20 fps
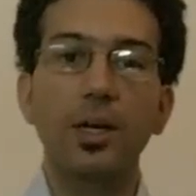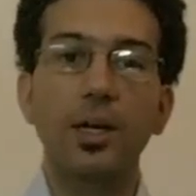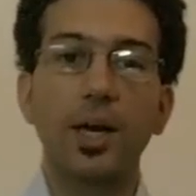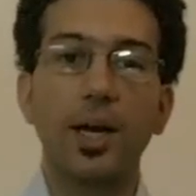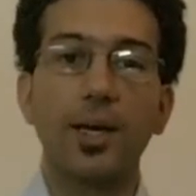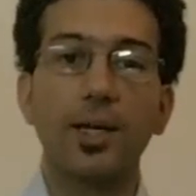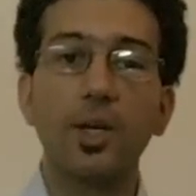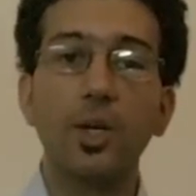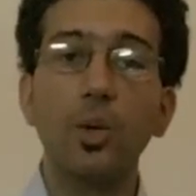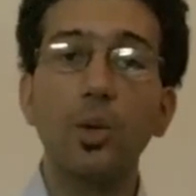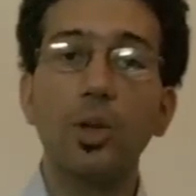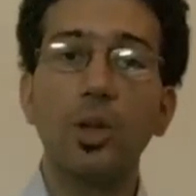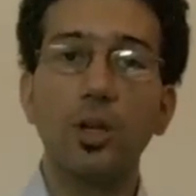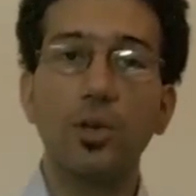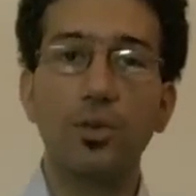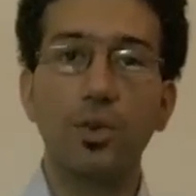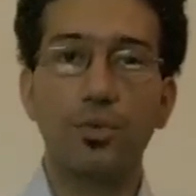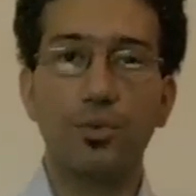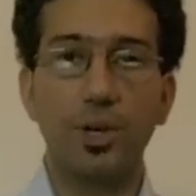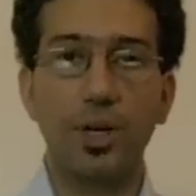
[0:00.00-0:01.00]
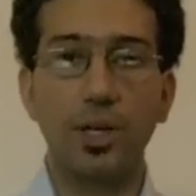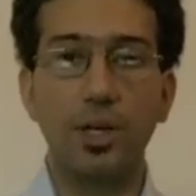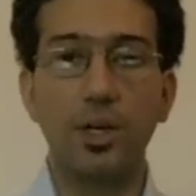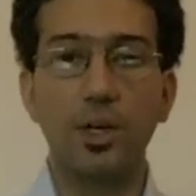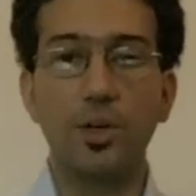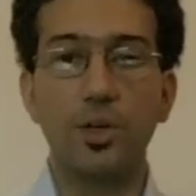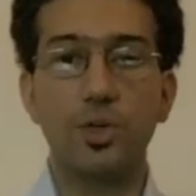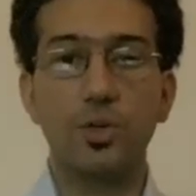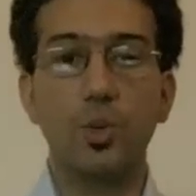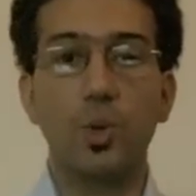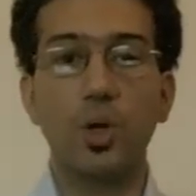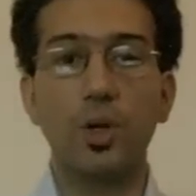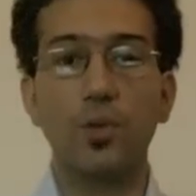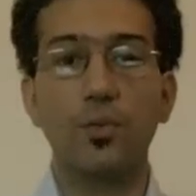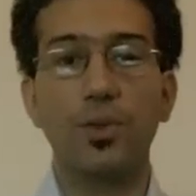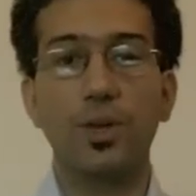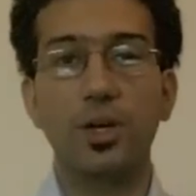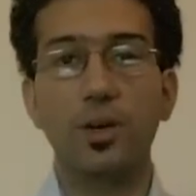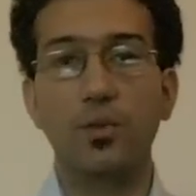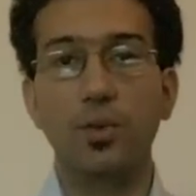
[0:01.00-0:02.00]
Acute liver failure is one of
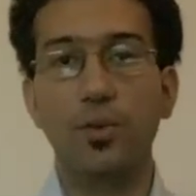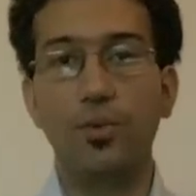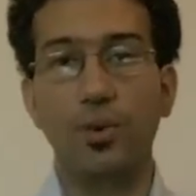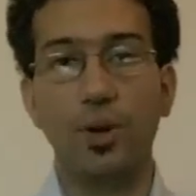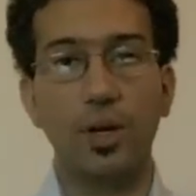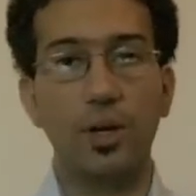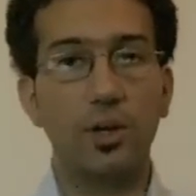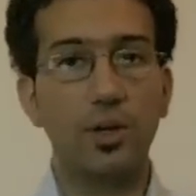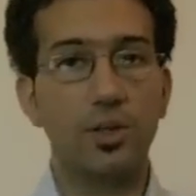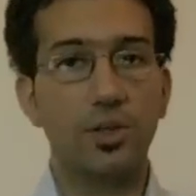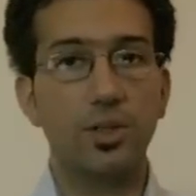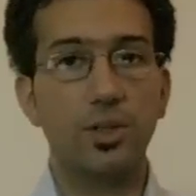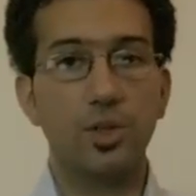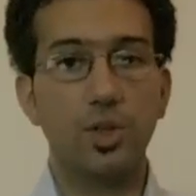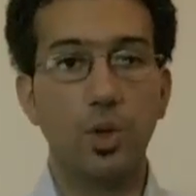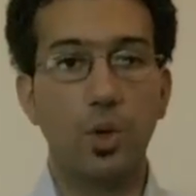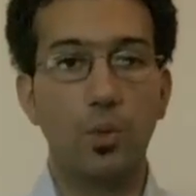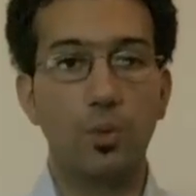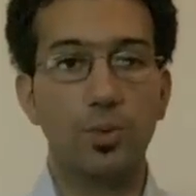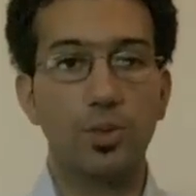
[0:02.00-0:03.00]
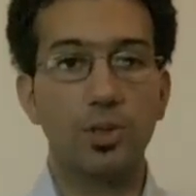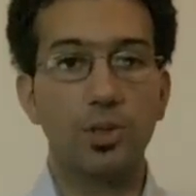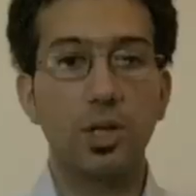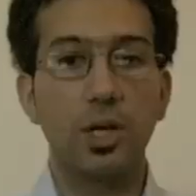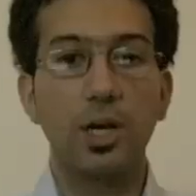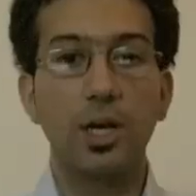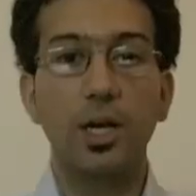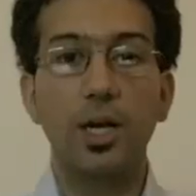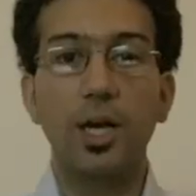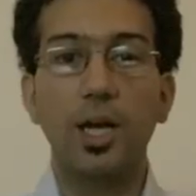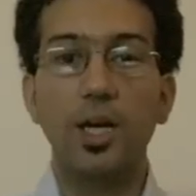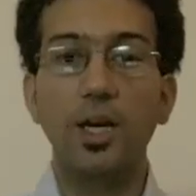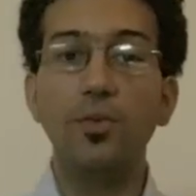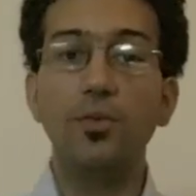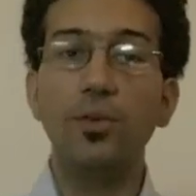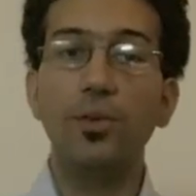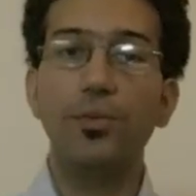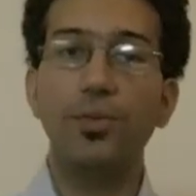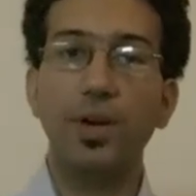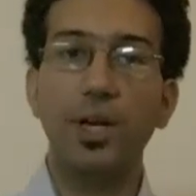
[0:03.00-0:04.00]
the liver failure syndromes.
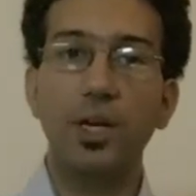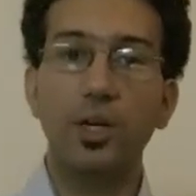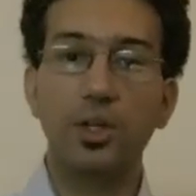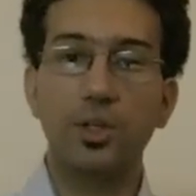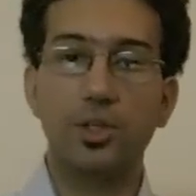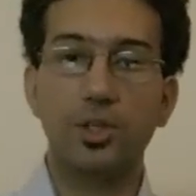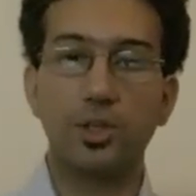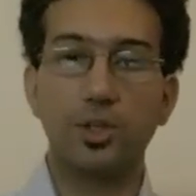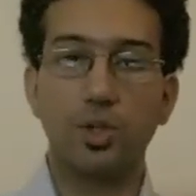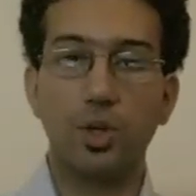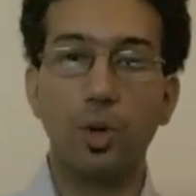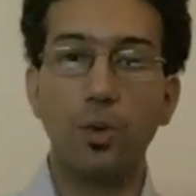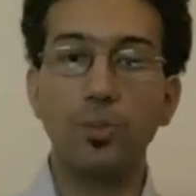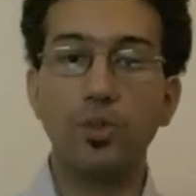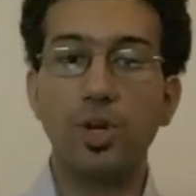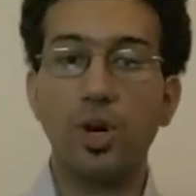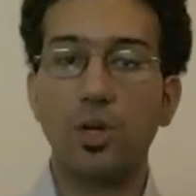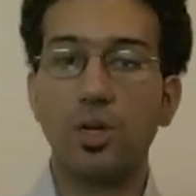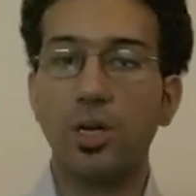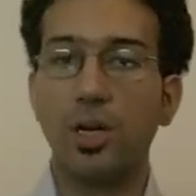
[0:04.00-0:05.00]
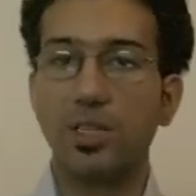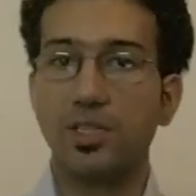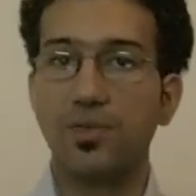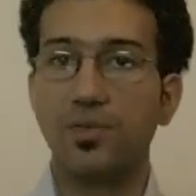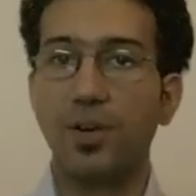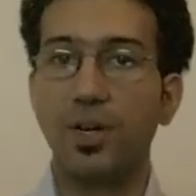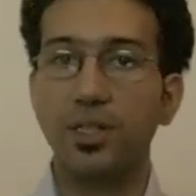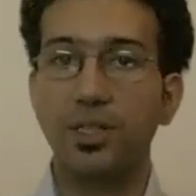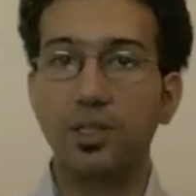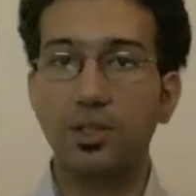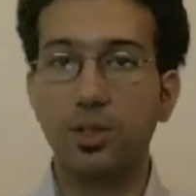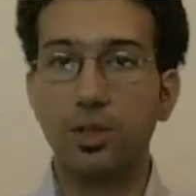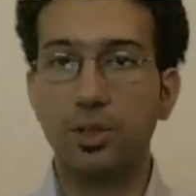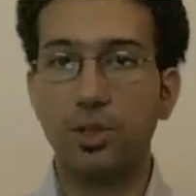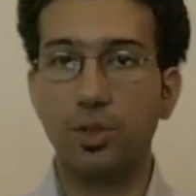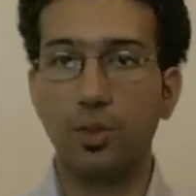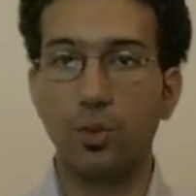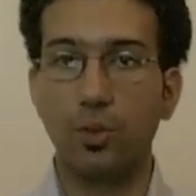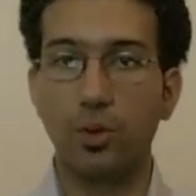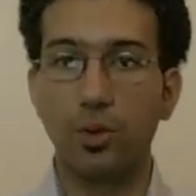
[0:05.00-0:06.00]
Liver failure syndromes are classified into
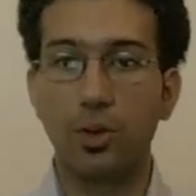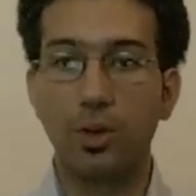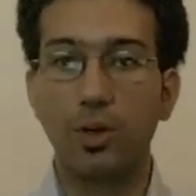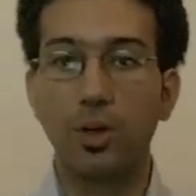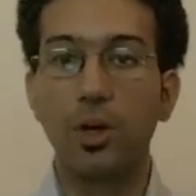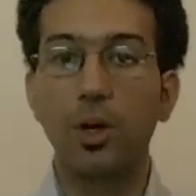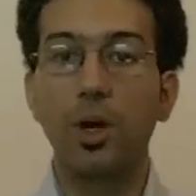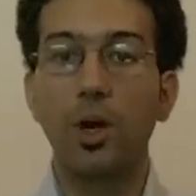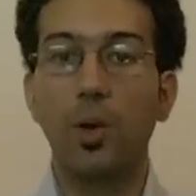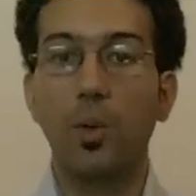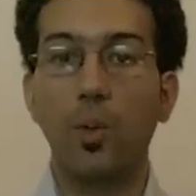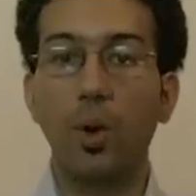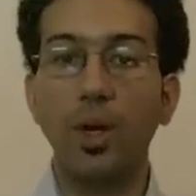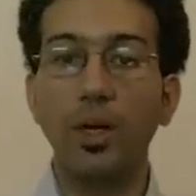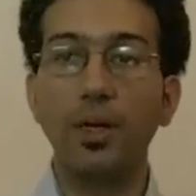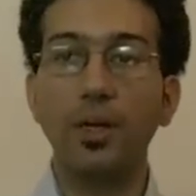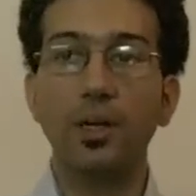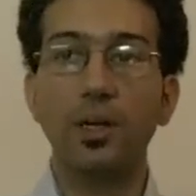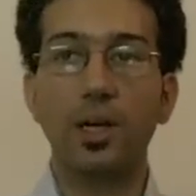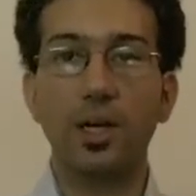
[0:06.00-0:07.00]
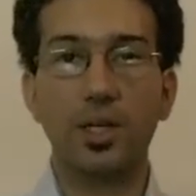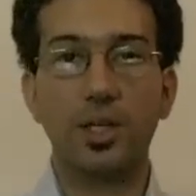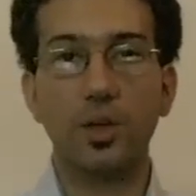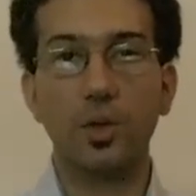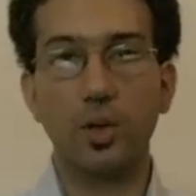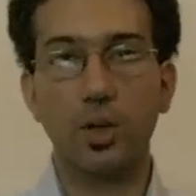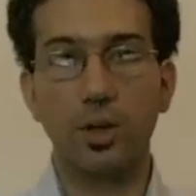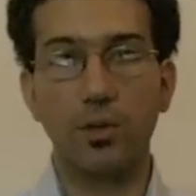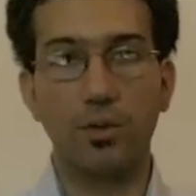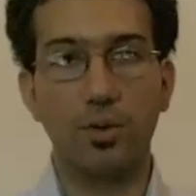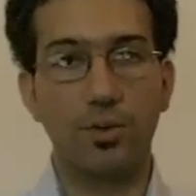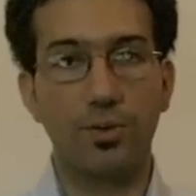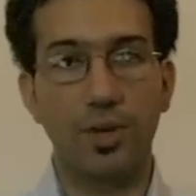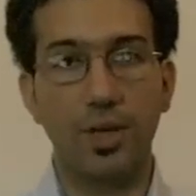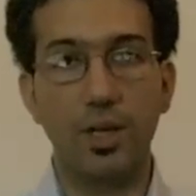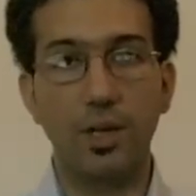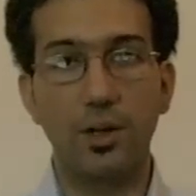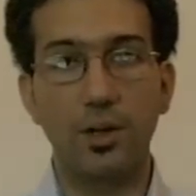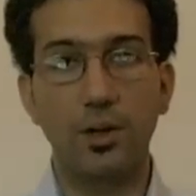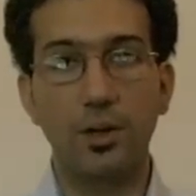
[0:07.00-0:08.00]
two. 1. Acute liver
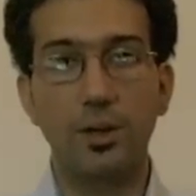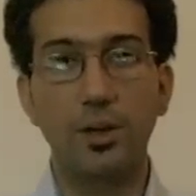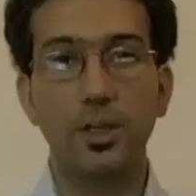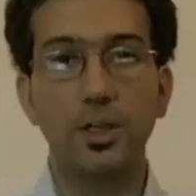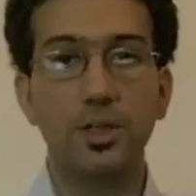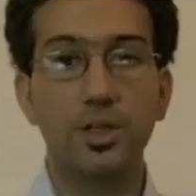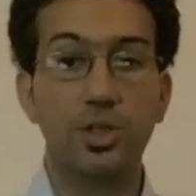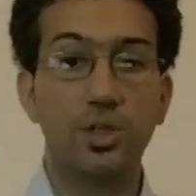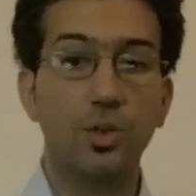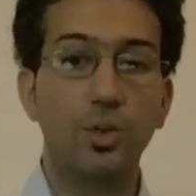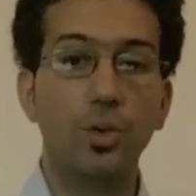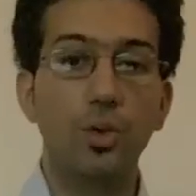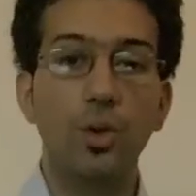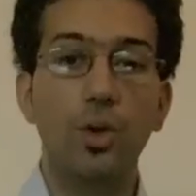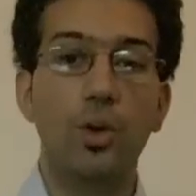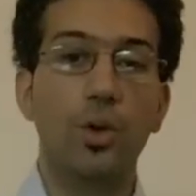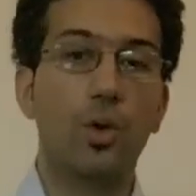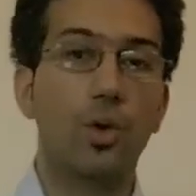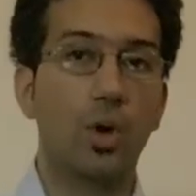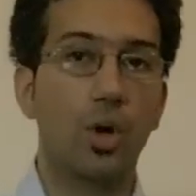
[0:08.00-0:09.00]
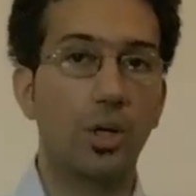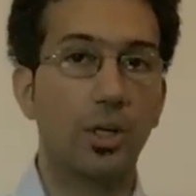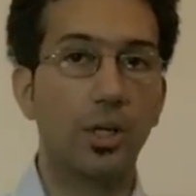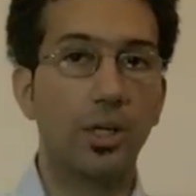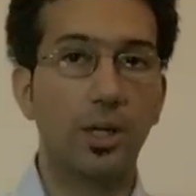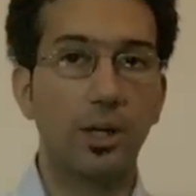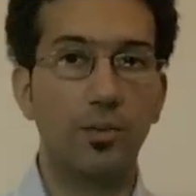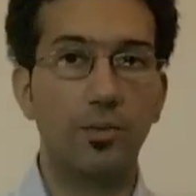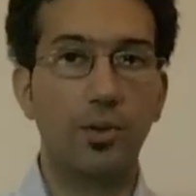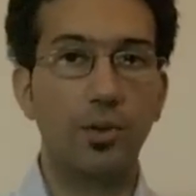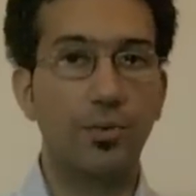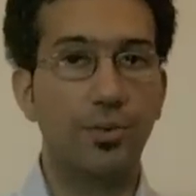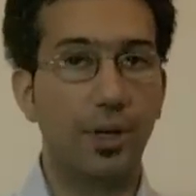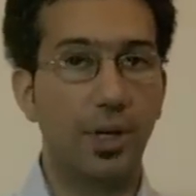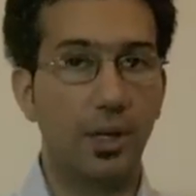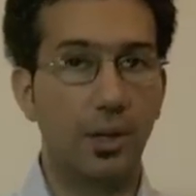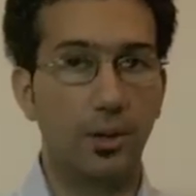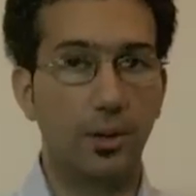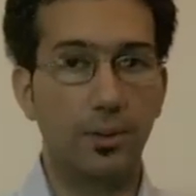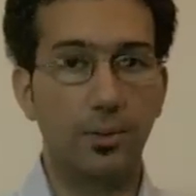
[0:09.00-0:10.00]
failure. 2. Chronic liver
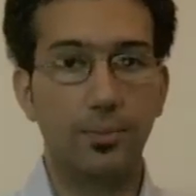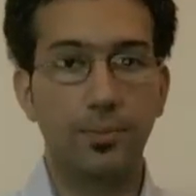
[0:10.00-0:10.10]
failure.